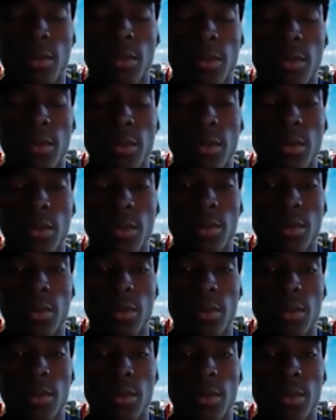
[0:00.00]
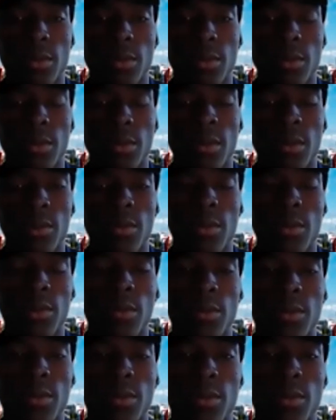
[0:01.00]

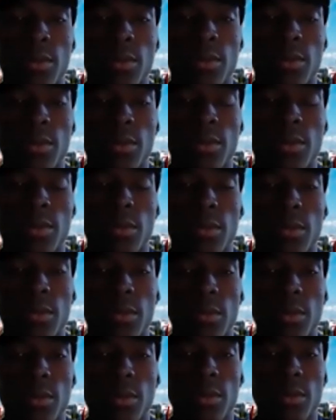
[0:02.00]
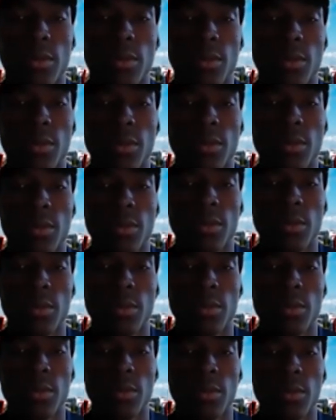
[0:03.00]

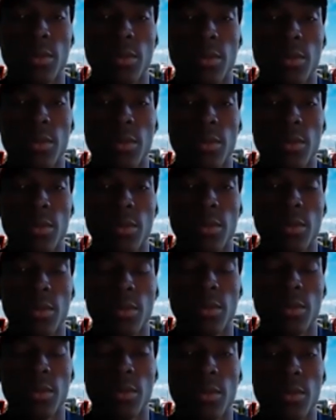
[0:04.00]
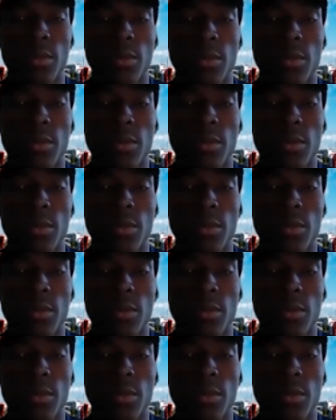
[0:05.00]
(not speaking)